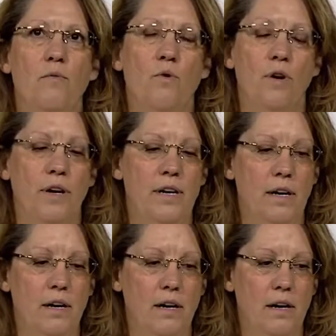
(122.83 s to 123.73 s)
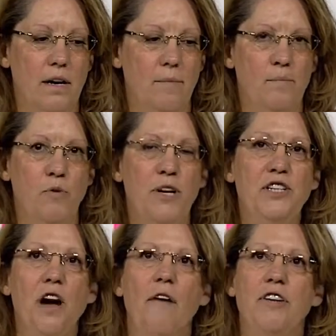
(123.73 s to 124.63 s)
would
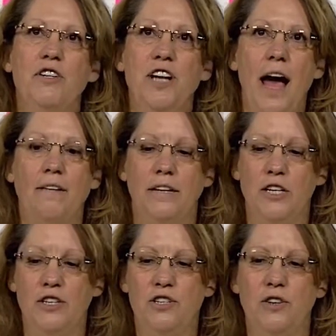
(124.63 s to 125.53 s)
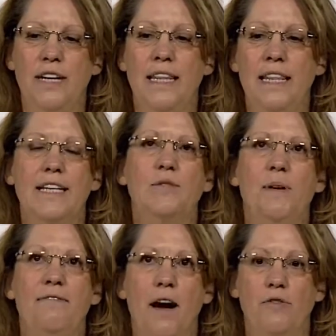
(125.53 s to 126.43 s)
breach confidentiality should this
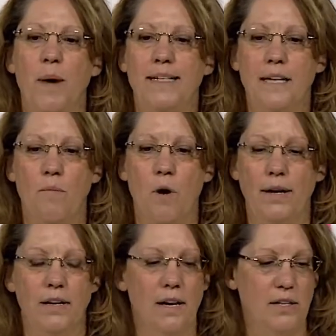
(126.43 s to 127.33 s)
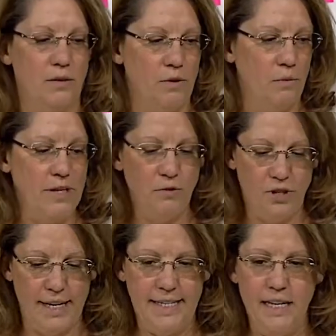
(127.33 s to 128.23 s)
be found by someone. So the
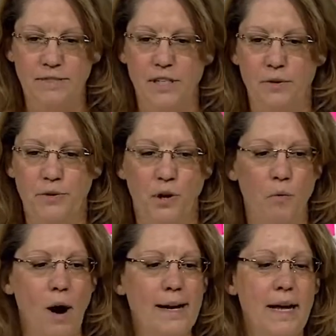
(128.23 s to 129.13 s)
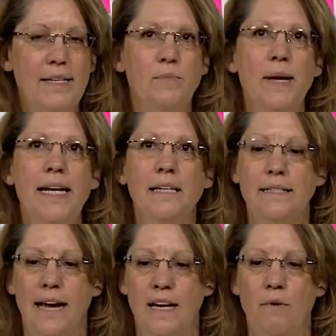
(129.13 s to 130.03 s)
research ID of 001 is
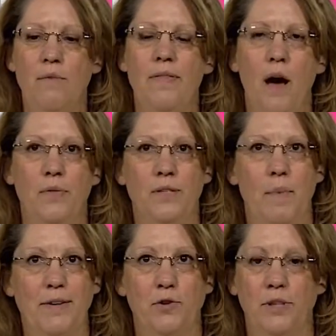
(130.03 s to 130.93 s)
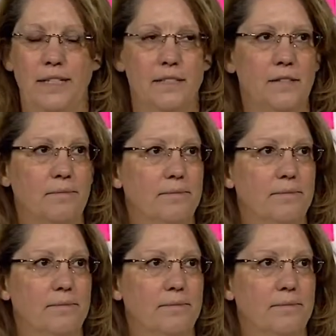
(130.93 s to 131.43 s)
meaningless to anyone without this master list.